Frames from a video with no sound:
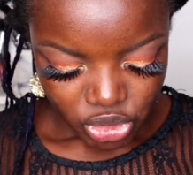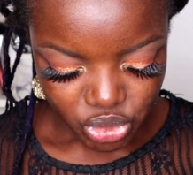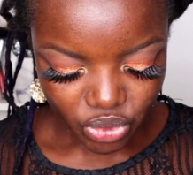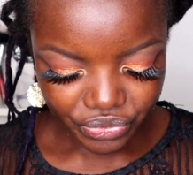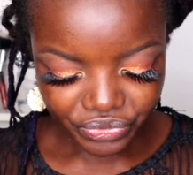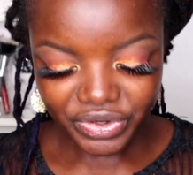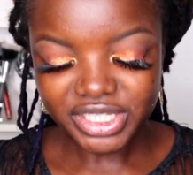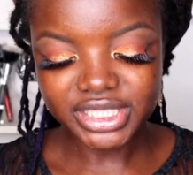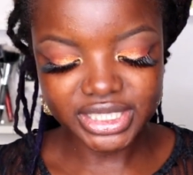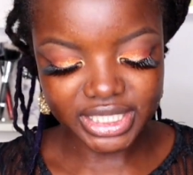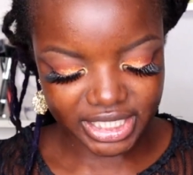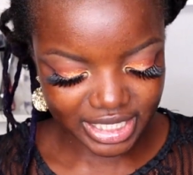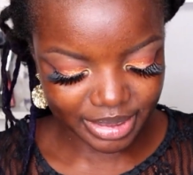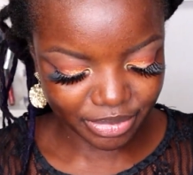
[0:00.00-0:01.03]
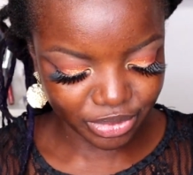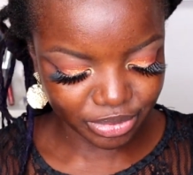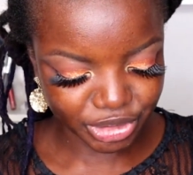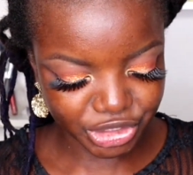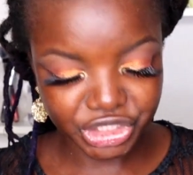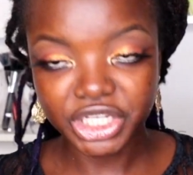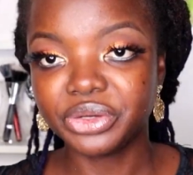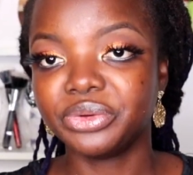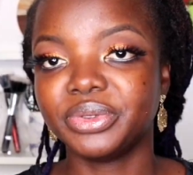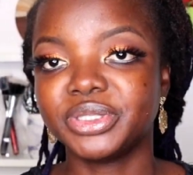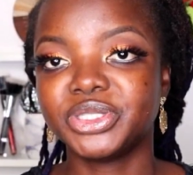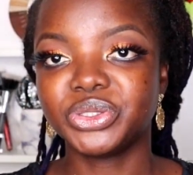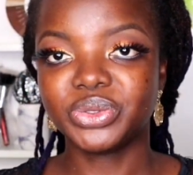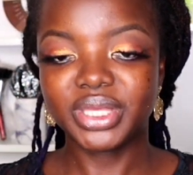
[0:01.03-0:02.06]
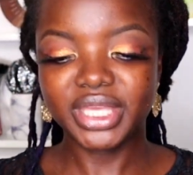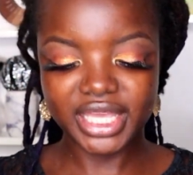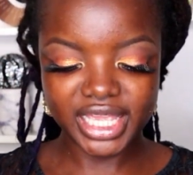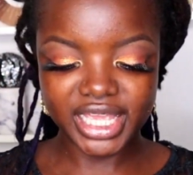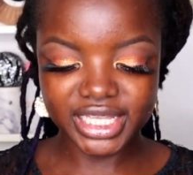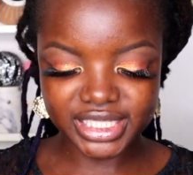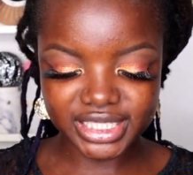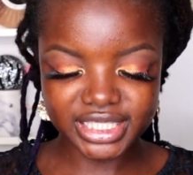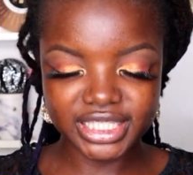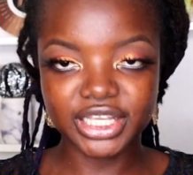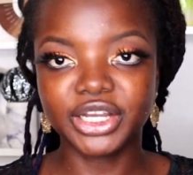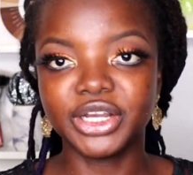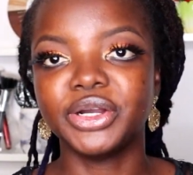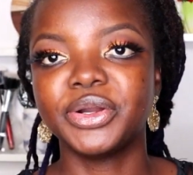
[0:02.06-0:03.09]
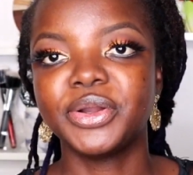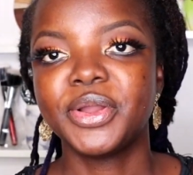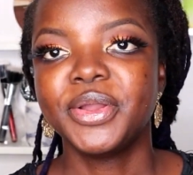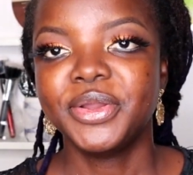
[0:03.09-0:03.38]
So first thing I'm going to be sharing with you is the